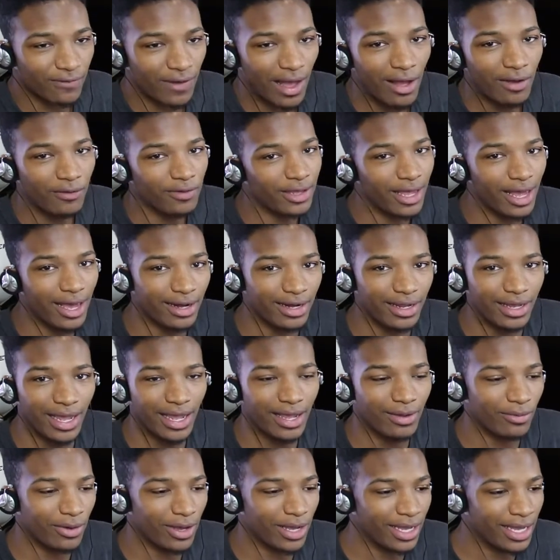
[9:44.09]
I only had a
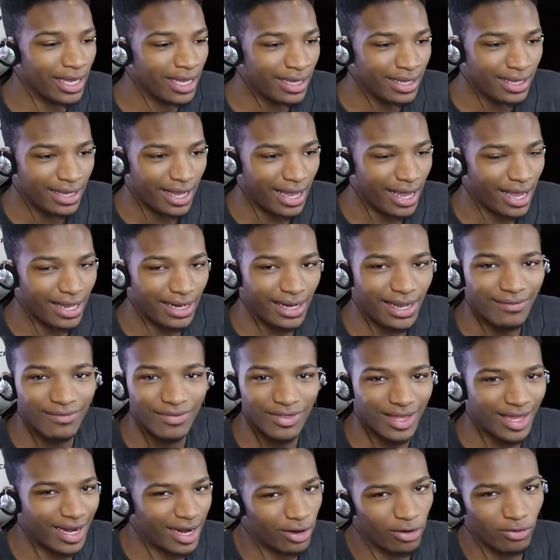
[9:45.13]
gateway, and
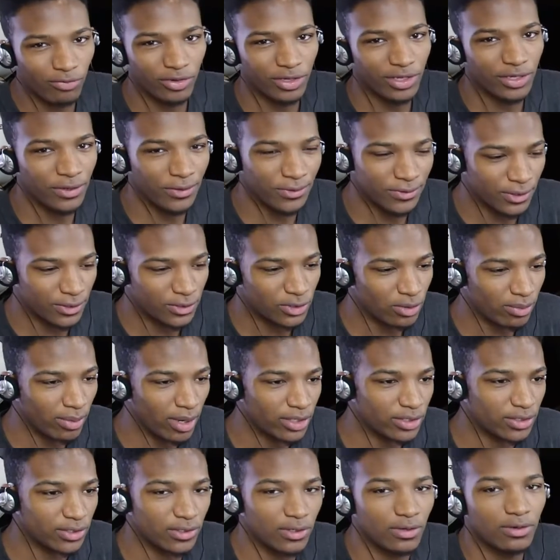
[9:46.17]
even then I don't really use it too
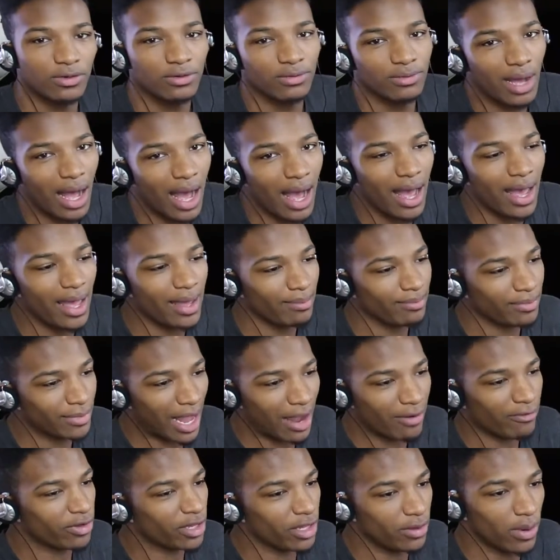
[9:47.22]
much, so I'm
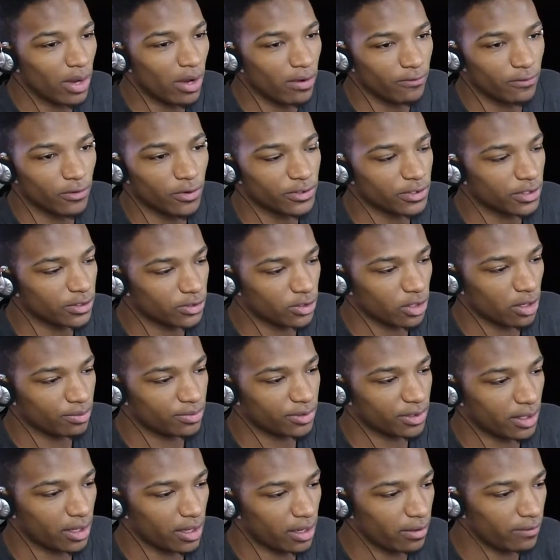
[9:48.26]
not really well versed in
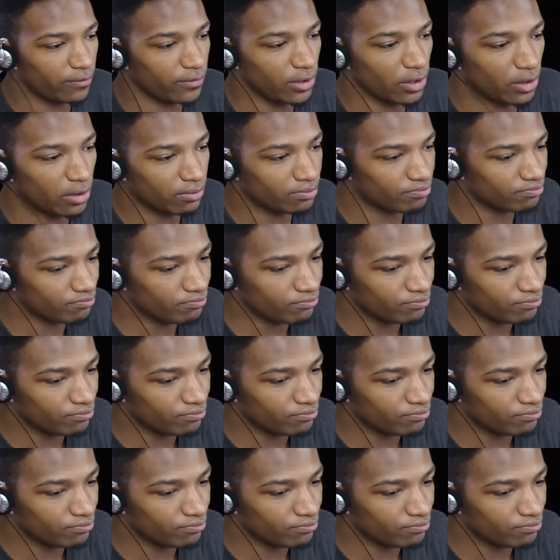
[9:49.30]
terms of, you know,